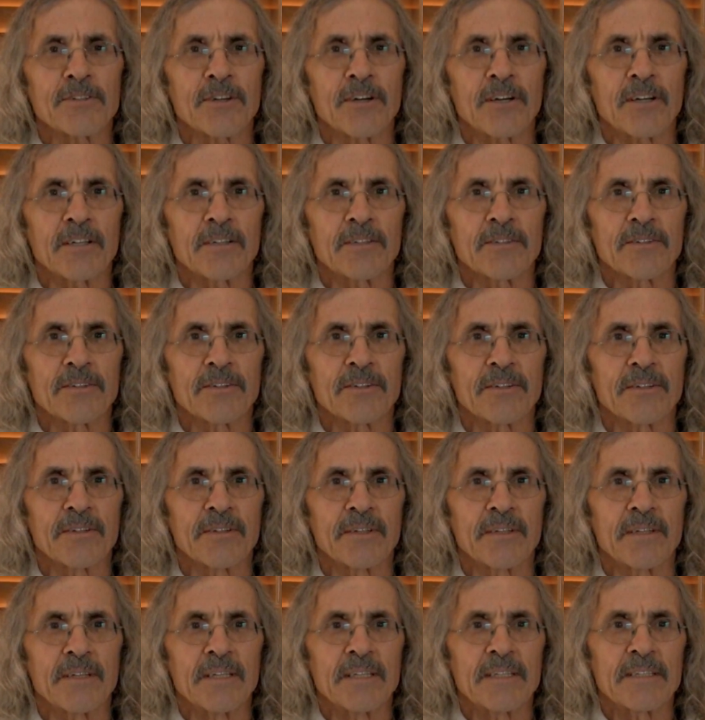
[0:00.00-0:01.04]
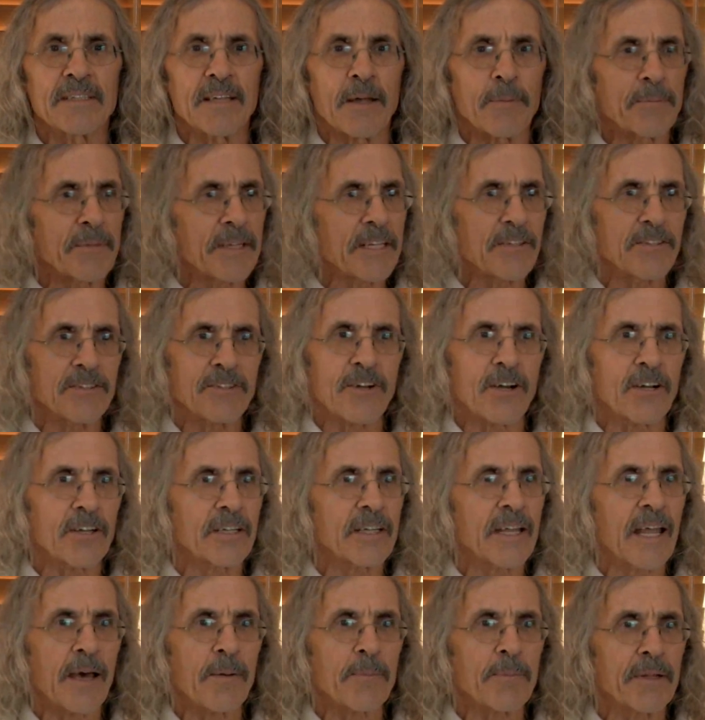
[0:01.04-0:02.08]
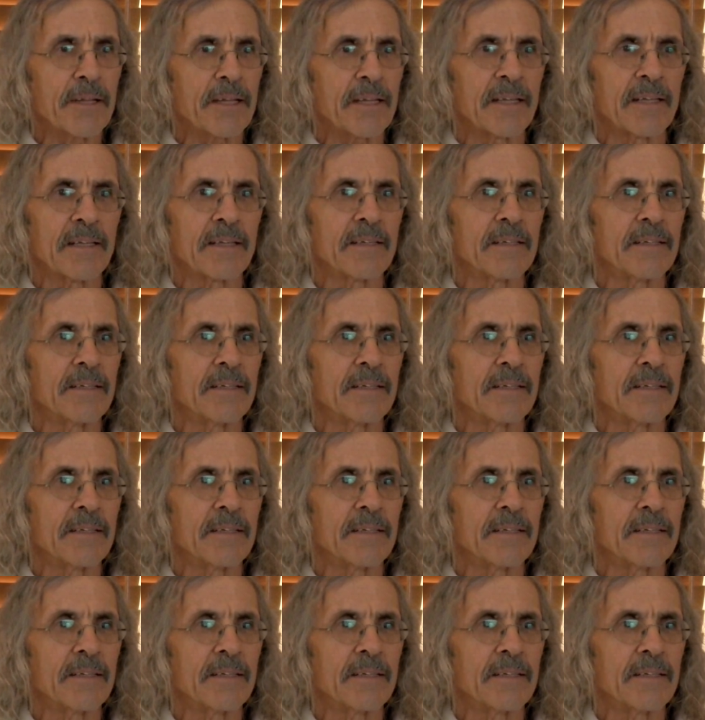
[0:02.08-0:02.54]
calls, something started happening.